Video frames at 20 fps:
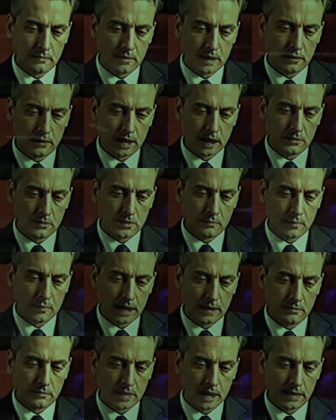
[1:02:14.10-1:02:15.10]
A larger
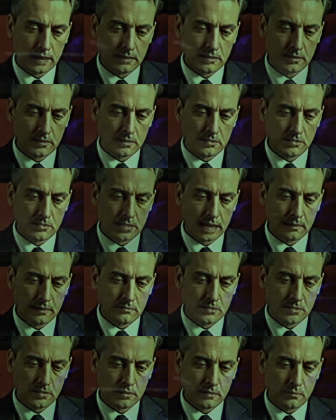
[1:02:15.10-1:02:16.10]
man guided his
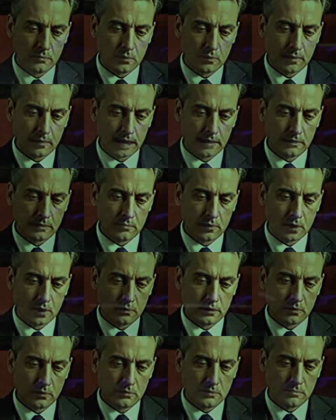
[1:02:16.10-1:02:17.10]
steps, a repellent
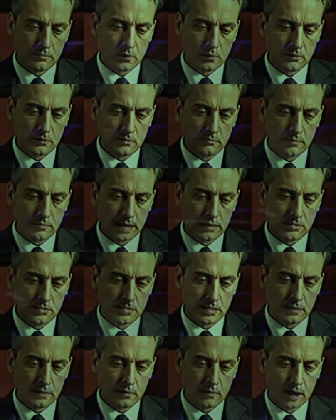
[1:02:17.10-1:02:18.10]
hulk whose bluish face
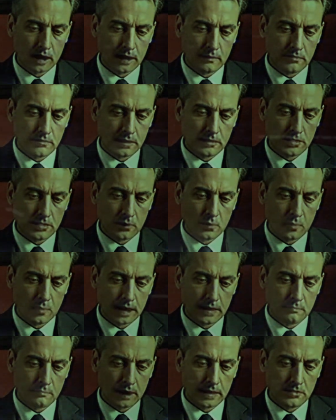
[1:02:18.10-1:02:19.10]
seemed half eaten
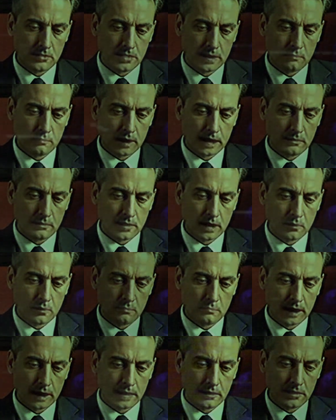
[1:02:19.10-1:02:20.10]
away by some
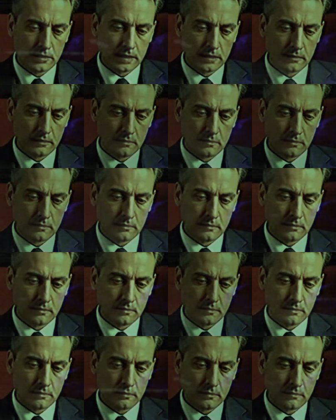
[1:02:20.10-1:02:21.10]
unknown malady.
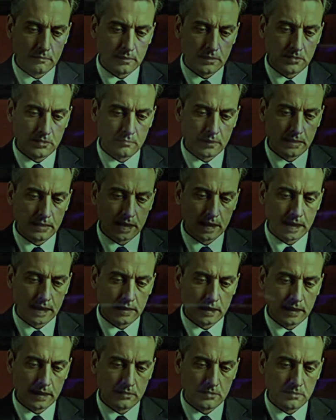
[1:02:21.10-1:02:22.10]
The speaker
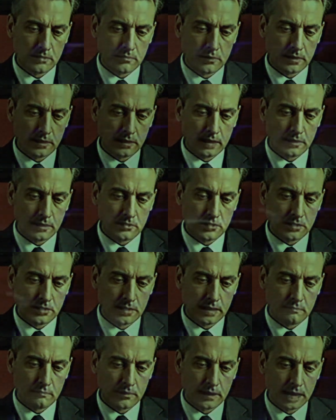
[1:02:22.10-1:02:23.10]
had asked for the
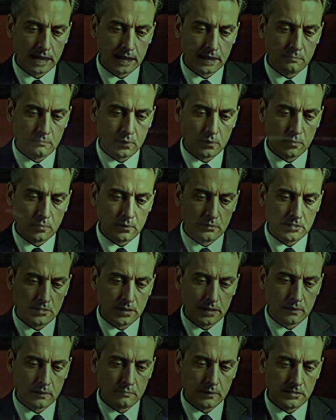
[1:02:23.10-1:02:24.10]
custody of the cannibal
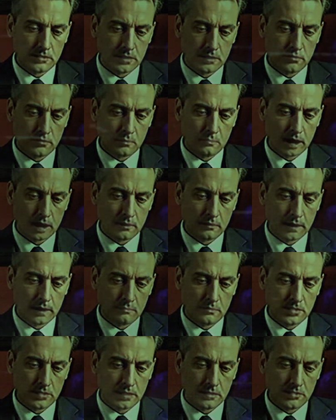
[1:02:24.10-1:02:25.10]
monster committed from
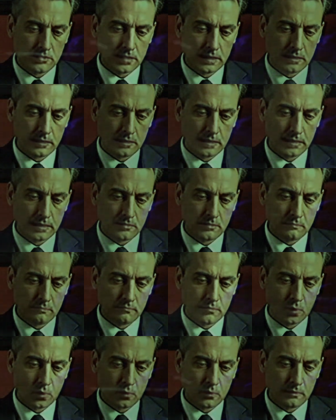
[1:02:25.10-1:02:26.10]
Arkham 16 years
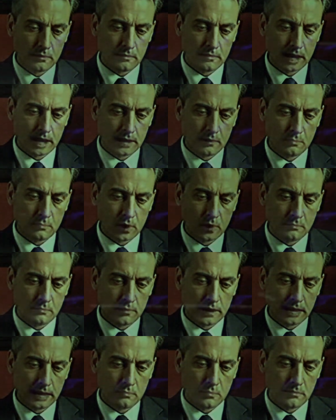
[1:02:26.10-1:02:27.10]
before, and upon
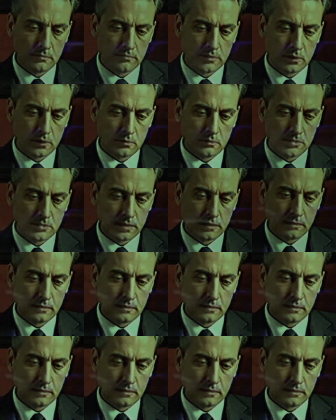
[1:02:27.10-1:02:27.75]
being refused,